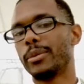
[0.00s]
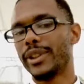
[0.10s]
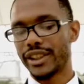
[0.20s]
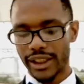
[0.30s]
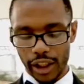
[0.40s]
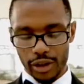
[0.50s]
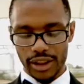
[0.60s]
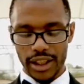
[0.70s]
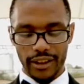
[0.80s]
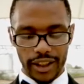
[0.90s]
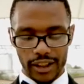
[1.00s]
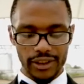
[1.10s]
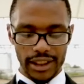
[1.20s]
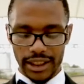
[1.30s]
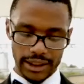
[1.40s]
up their skills and their
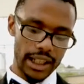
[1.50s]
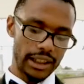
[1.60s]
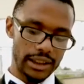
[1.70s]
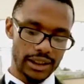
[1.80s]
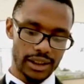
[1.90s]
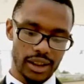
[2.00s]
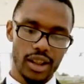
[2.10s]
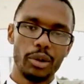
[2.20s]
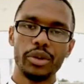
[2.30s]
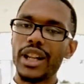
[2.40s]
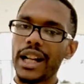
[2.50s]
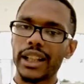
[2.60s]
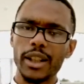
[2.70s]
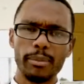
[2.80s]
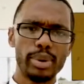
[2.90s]
gifts and their talents. When you got
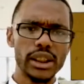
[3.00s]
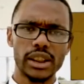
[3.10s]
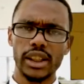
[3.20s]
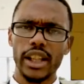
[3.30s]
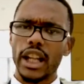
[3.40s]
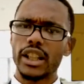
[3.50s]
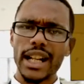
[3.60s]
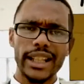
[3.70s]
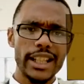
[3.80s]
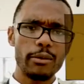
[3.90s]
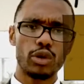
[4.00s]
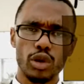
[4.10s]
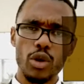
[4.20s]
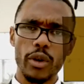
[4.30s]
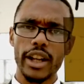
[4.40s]
to keep pushing, you got to keep
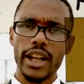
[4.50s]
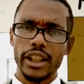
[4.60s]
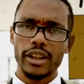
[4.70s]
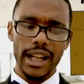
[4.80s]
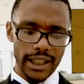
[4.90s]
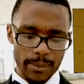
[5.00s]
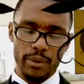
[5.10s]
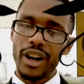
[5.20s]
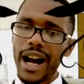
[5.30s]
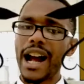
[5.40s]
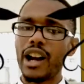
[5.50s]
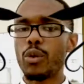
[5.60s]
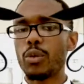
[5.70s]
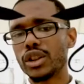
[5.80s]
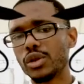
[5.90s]
growing, you got to keep your eye
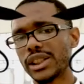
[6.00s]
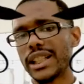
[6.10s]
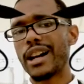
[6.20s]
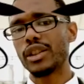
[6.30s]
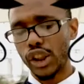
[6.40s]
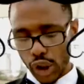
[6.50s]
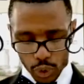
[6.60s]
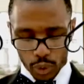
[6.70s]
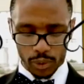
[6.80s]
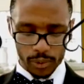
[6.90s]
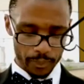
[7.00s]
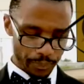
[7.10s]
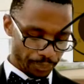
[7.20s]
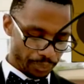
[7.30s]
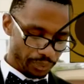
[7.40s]
on what you set out to do.
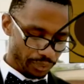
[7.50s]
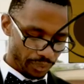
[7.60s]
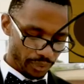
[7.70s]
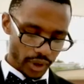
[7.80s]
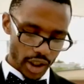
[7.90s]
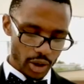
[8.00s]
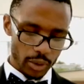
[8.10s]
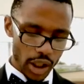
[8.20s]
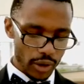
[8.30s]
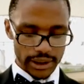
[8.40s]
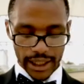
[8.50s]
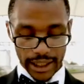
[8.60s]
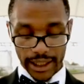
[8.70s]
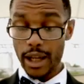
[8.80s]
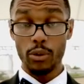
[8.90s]
And you will notice that
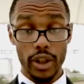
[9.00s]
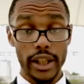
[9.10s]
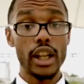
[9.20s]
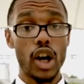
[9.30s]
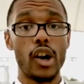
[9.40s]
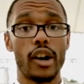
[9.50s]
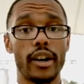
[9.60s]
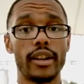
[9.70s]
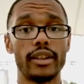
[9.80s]
it will get hard.